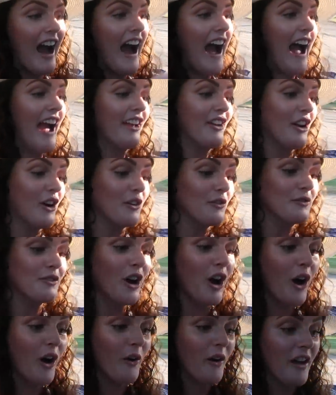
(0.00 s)
I don't
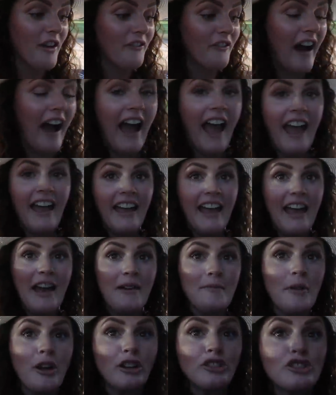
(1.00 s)
know if I
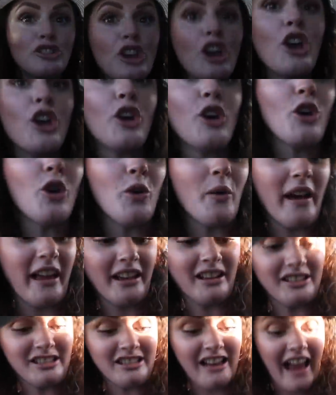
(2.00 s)
am too
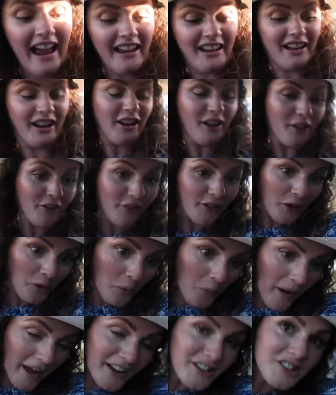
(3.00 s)
excited for
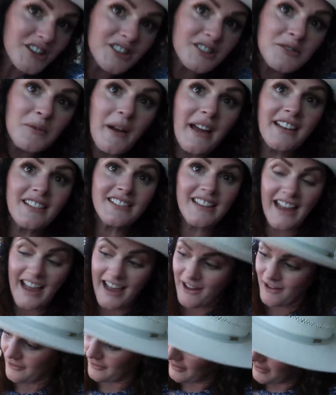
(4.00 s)
what just went
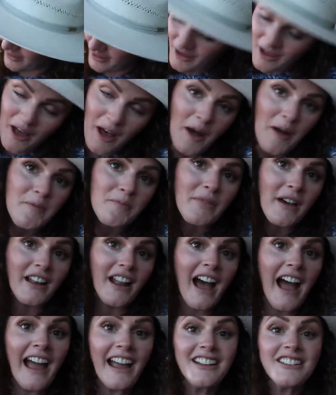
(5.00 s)
down, but
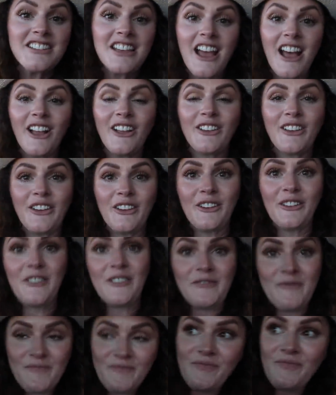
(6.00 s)
I tell
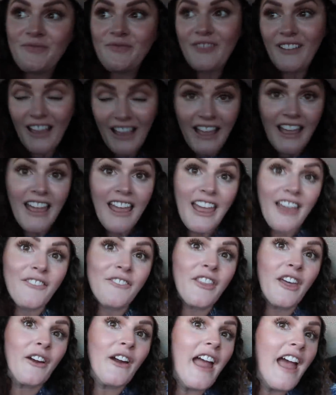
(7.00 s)
you,
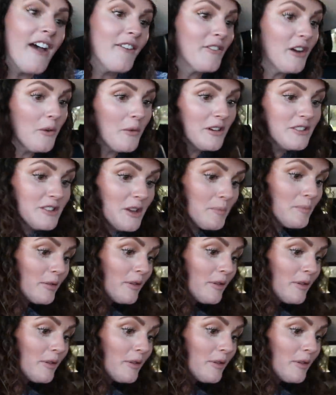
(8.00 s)
if there ever was a